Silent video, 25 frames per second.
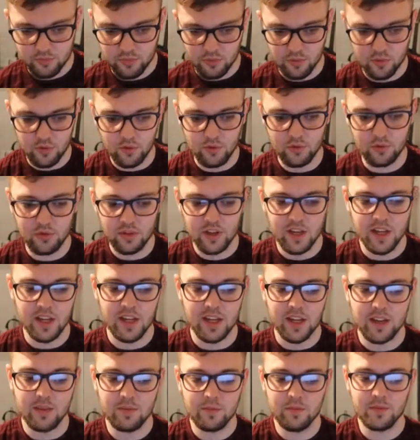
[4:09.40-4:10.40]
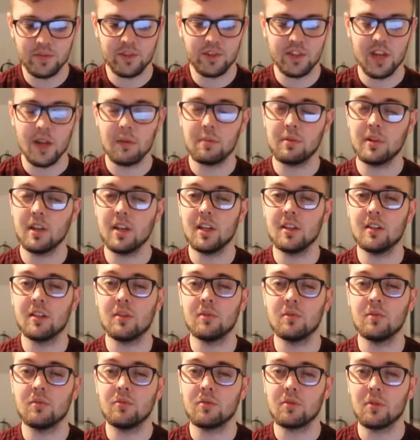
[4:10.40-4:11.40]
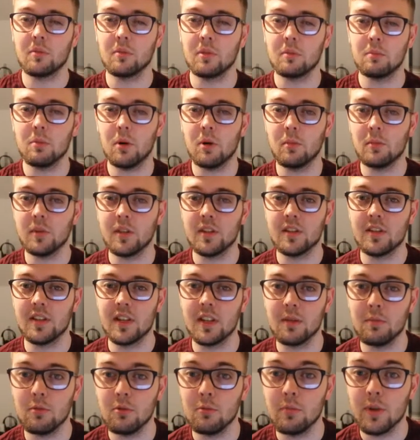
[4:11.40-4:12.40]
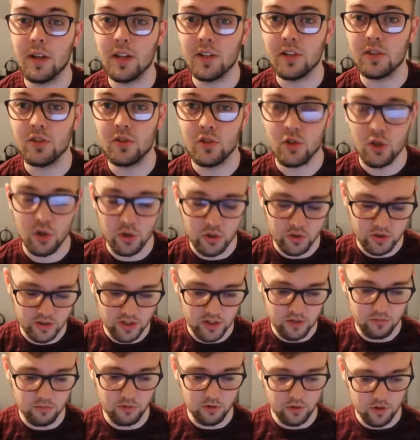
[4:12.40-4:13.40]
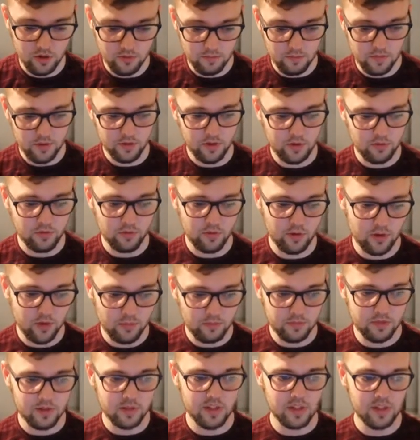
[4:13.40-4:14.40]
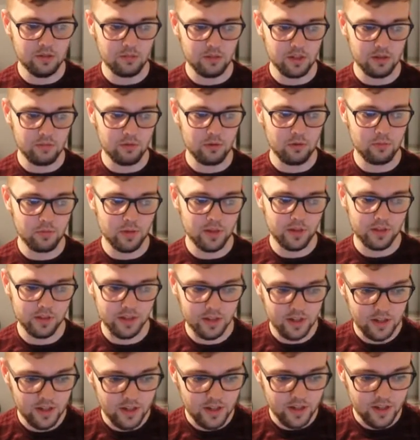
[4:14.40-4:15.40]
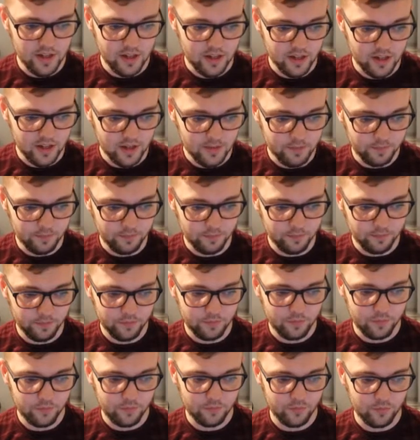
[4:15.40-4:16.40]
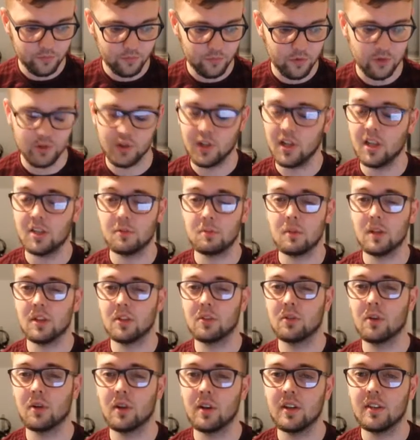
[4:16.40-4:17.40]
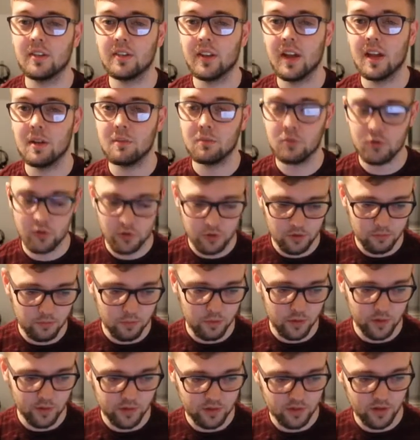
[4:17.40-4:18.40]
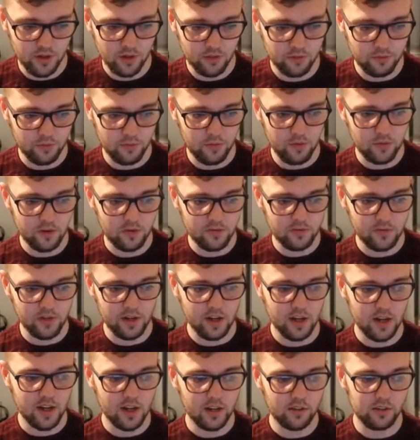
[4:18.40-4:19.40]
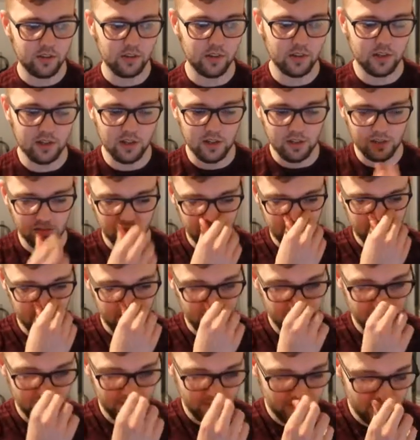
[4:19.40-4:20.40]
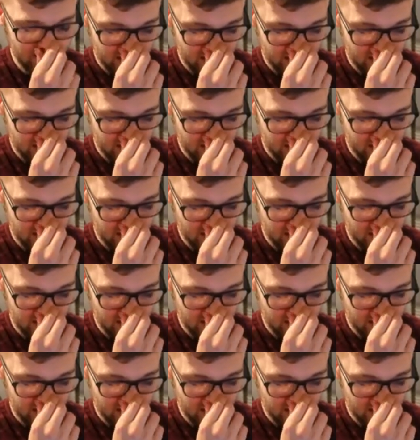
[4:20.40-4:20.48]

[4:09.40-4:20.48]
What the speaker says: only separated from the bottom of the table by St Johnstone. We'll come to them in a moment. So yeah, it's been a torrid time. 2 points out of 4 for Hearts and Craig Levein.